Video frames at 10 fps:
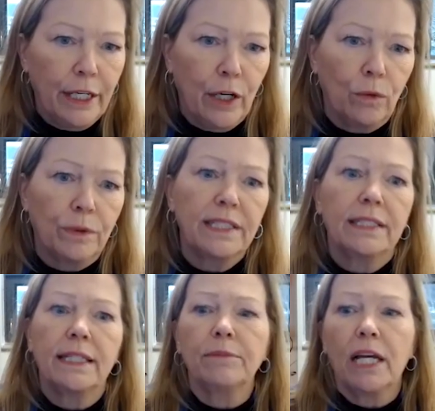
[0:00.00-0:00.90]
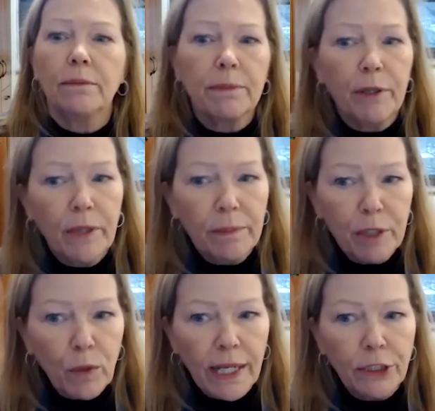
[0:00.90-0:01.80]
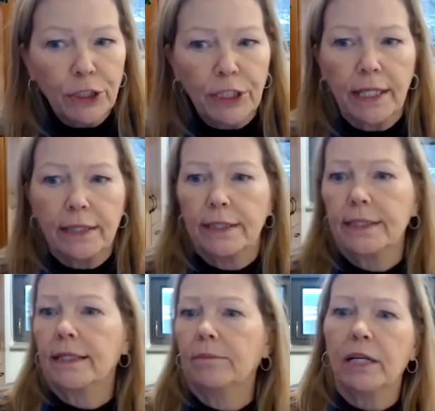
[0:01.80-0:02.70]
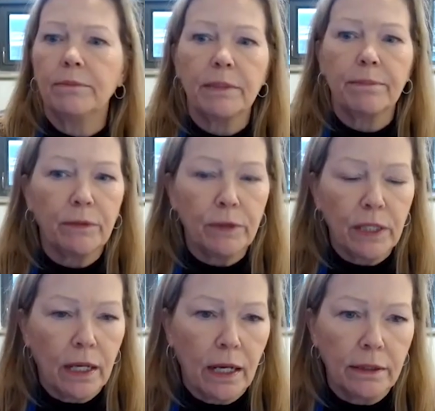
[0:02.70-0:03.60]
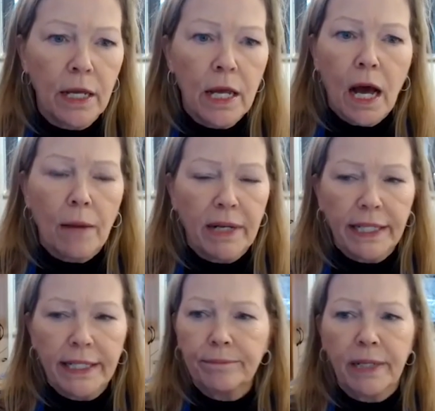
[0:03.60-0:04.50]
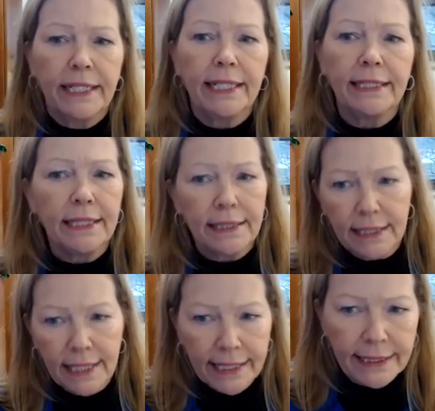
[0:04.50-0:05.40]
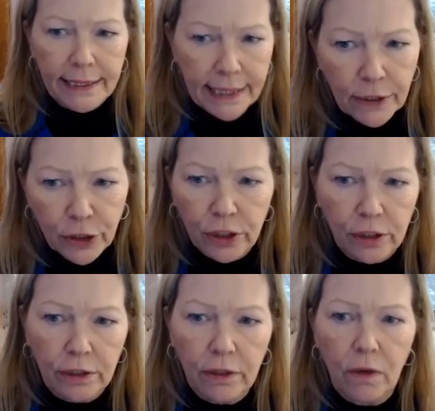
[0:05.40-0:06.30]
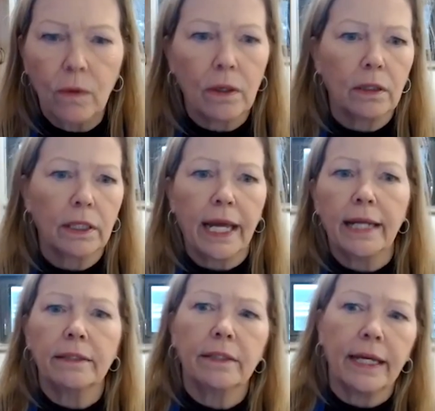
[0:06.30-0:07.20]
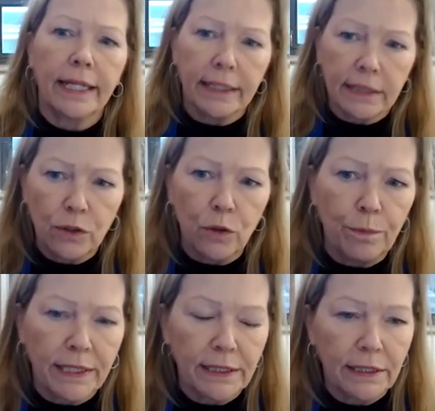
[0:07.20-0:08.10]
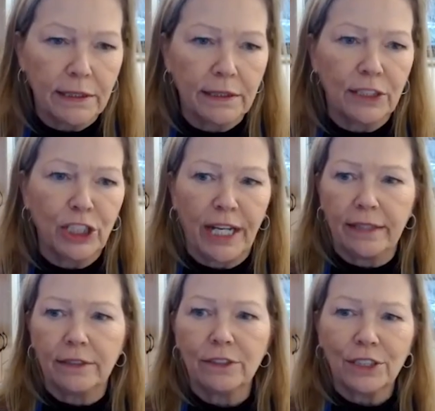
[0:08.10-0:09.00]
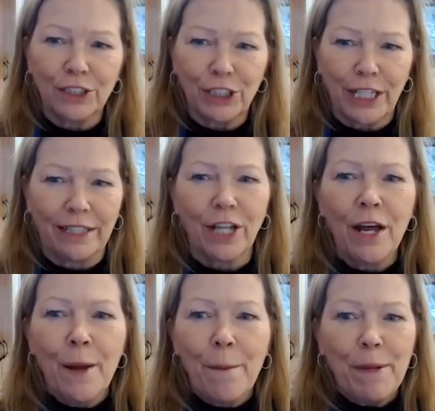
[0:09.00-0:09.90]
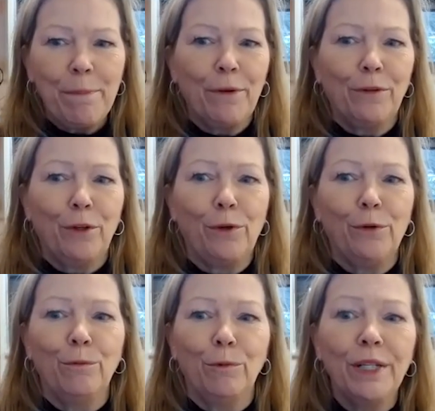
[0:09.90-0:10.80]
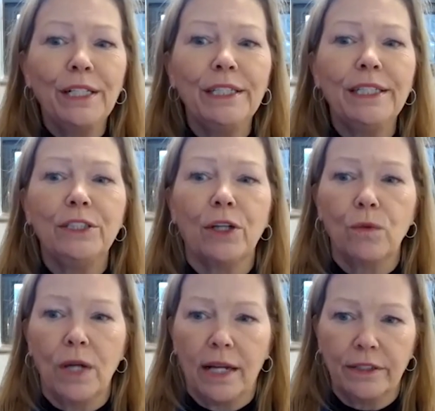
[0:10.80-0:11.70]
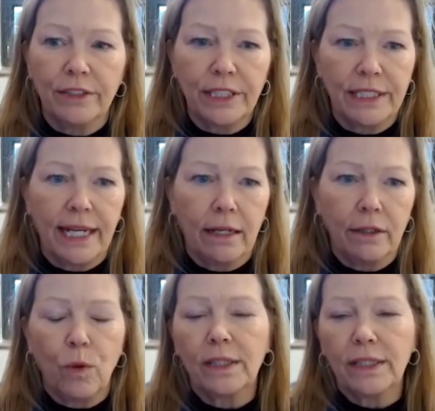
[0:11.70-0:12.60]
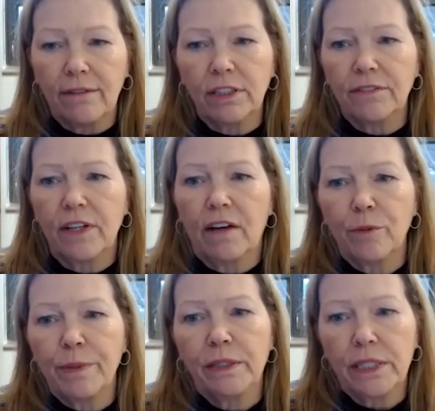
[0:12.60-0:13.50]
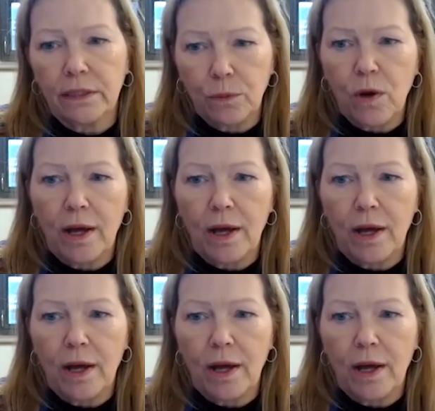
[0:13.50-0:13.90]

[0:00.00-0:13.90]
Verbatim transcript: you know, sometimes about immigration, sometimes about my kid doesn't like his teacher, or can I get a school bus changed. People who really don't understand what level of government does